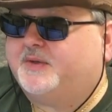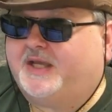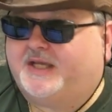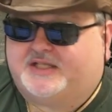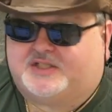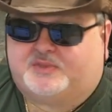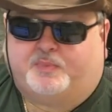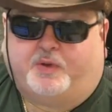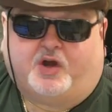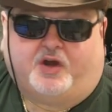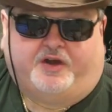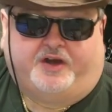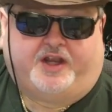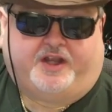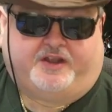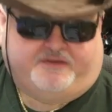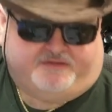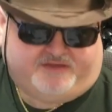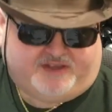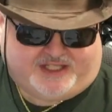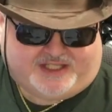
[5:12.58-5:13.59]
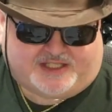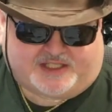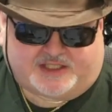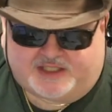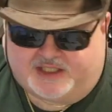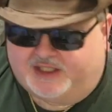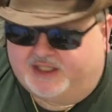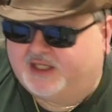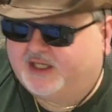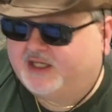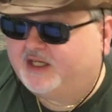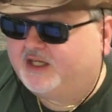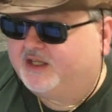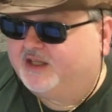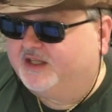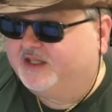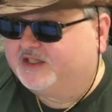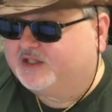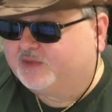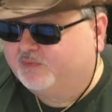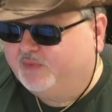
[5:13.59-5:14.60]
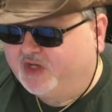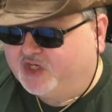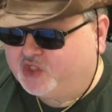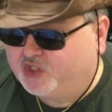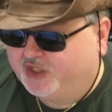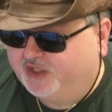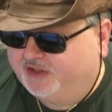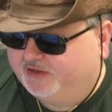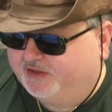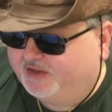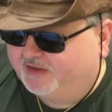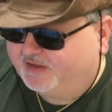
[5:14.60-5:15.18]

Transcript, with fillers: as part of this mission